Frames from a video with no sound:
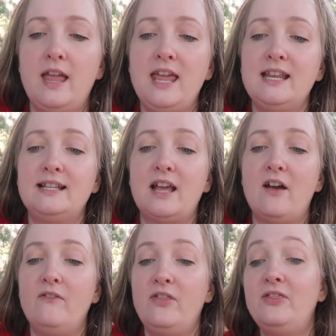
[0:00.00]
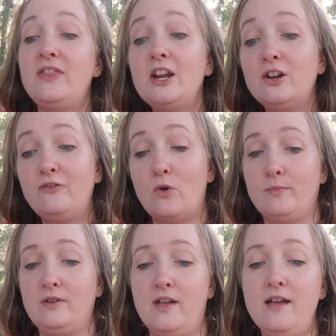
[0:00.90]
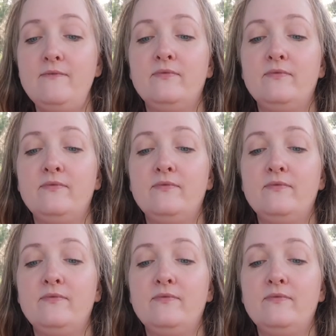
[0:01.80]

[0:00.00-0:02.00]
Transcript: It is a thinner formula.